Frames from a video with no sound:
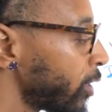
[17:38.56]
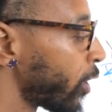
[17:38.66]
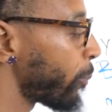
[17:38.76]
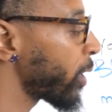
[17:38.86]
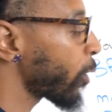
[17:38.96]
the
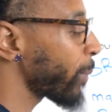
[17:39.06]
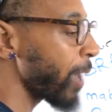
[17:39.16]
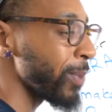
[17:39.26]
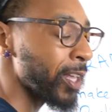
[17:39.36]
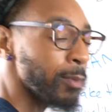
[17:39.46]
middleman
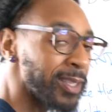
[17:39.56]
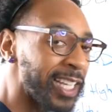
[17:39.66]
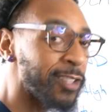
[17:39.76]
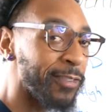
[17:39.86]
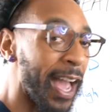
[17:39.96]
becomes
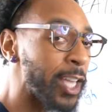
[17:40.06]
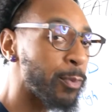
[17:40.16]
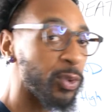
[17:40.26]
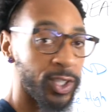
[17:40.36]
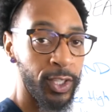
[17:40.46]
less
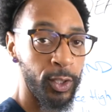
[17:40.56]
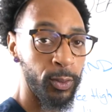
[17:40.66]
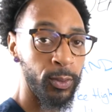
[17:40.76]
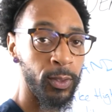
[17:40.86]
valuable to you.